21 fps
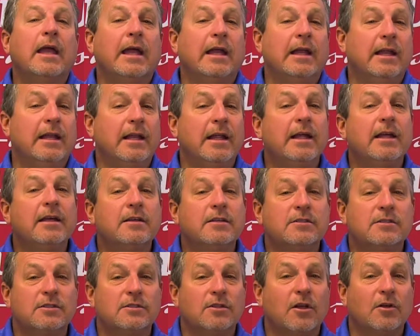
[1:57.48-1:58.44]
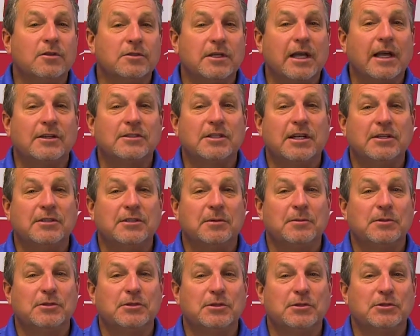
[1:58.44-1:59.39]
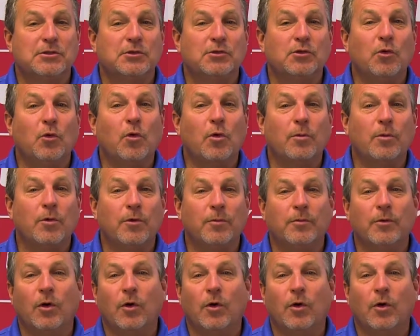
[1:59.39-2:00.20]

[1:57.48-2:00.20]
And it is as long as the outside temperatures are normal